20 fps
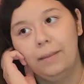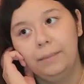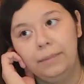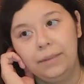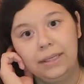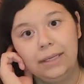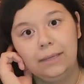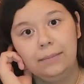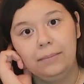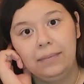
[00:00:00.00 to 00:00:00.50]

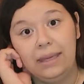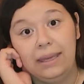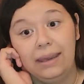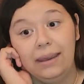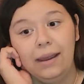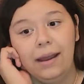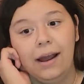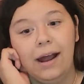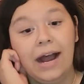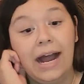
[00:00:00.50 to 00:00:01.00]
being
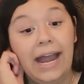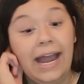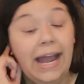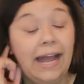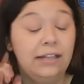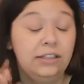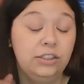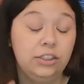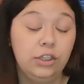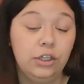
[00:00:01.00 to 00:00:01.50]
me, I
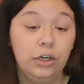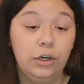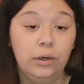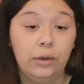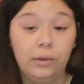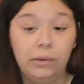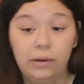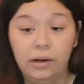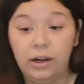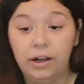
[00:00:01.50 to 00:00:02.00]
had to
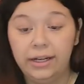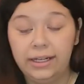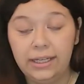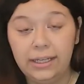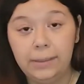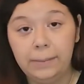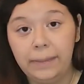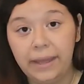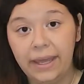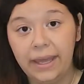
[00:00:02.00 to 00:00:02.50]
go on
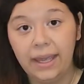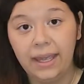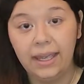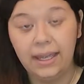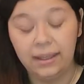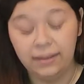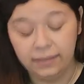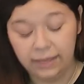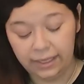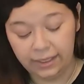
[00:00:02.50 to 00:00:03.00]

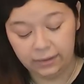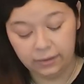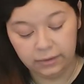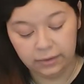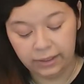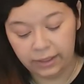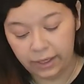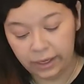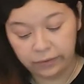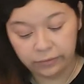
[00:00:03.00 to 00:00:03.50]
eBay and like
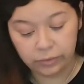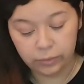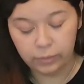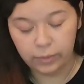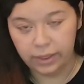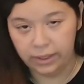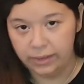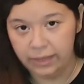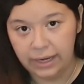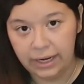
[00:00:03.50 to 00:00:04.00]

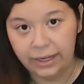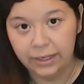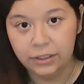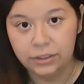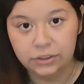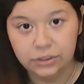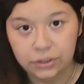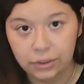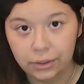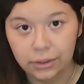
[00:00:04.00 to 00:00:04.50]
everywhere that I
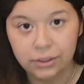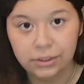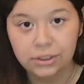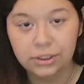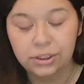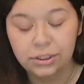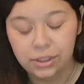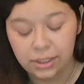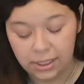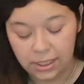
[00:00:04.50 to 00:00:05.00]
could search,
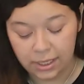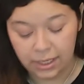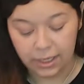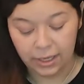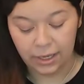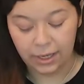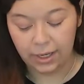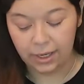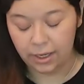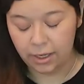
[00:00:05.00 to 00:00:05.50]

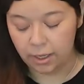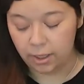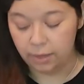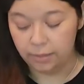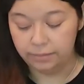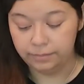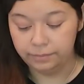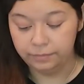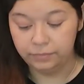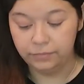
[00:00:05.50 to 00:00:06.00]

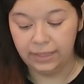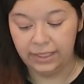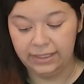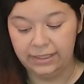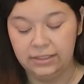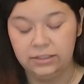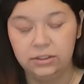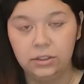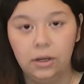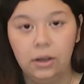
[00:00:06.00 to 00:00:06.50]
like
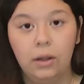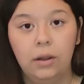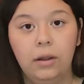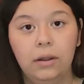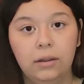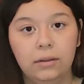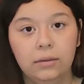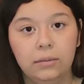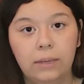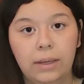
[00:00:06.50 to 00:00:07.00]
the
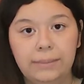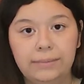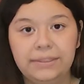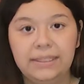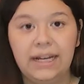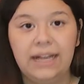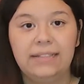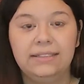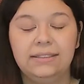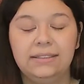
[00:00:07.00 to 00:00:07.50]
doll
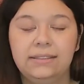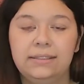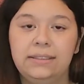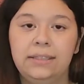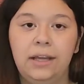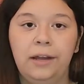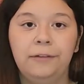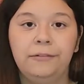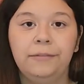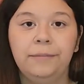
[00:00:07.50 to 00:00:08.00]
websites and
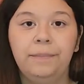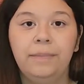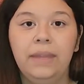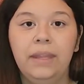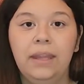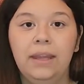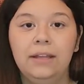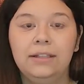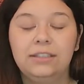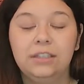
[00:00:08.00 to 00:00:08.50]
stuff,
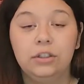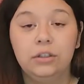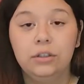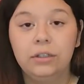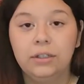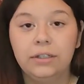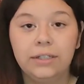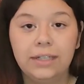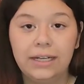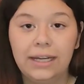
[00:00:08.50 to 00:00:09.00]
to
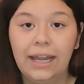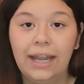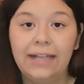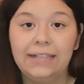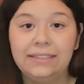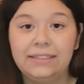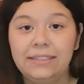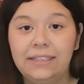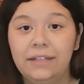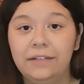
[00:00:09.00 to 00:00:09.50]
look
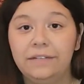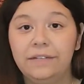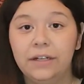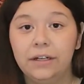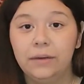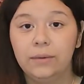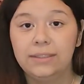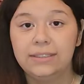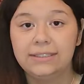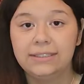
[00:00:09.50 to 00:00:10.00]
and see if
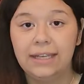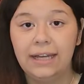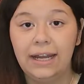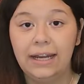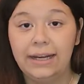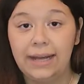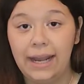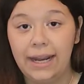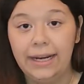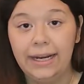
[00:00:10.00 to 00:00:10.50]
there was a
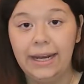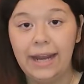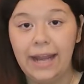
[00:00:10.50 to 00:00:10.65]
9